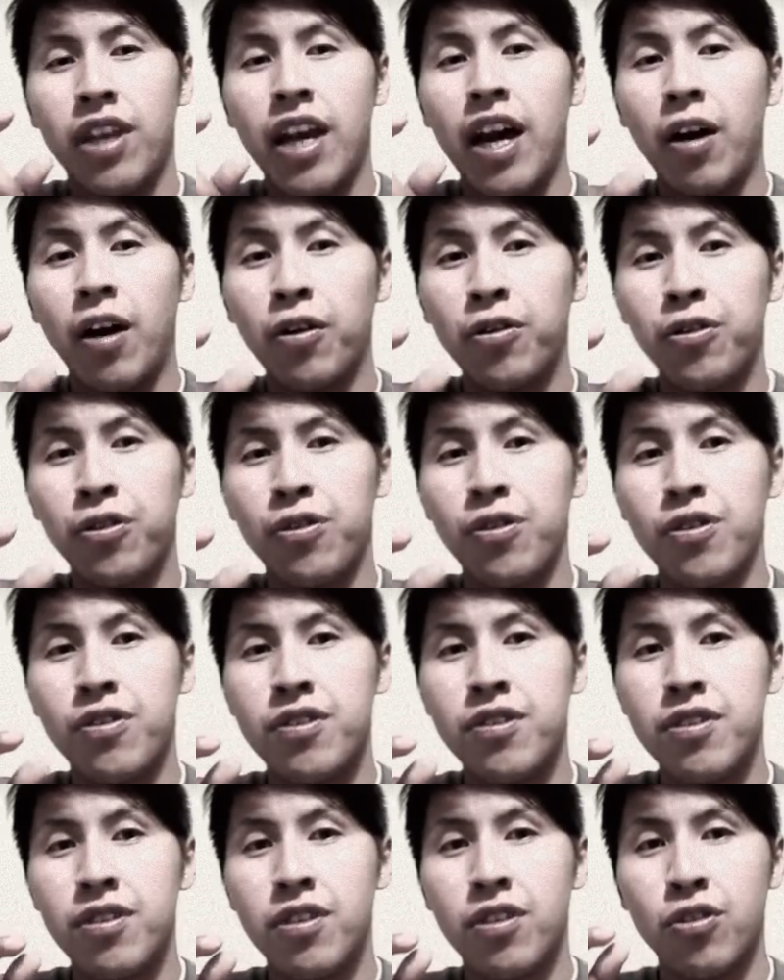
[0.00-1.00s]

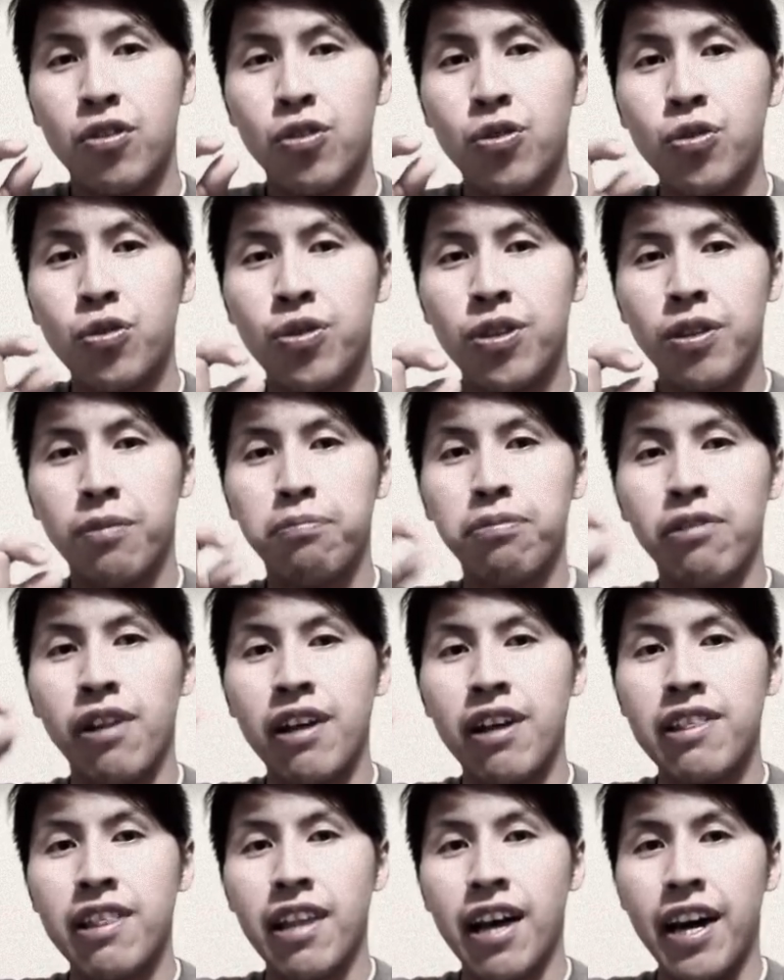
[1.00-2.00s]
elders knew the
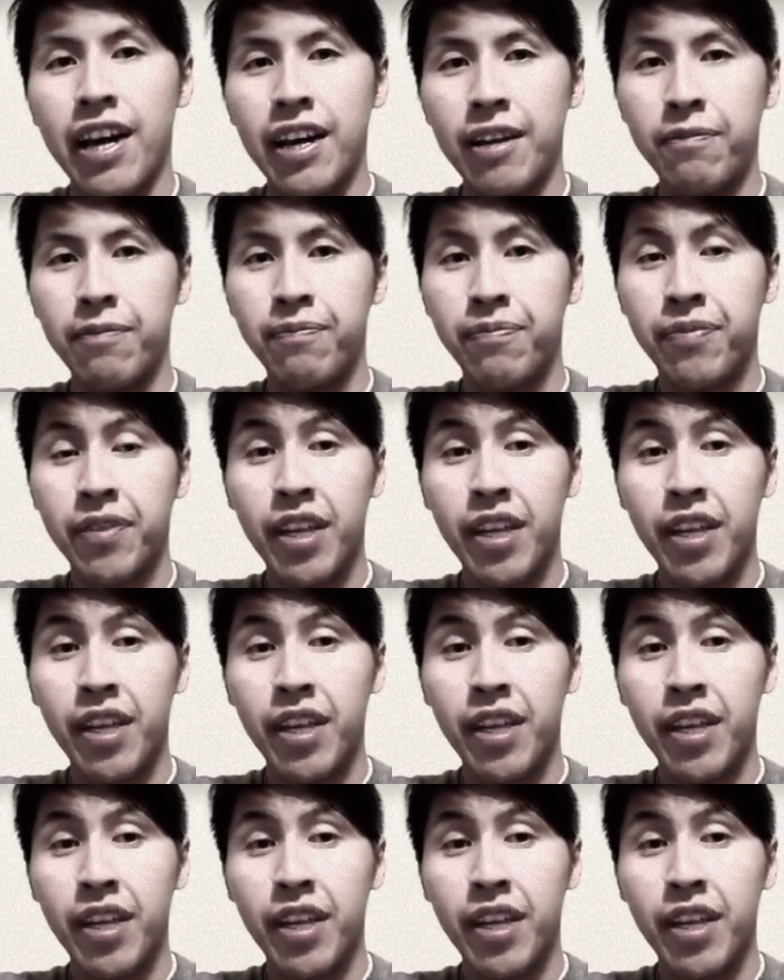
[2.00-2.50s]
bloodline,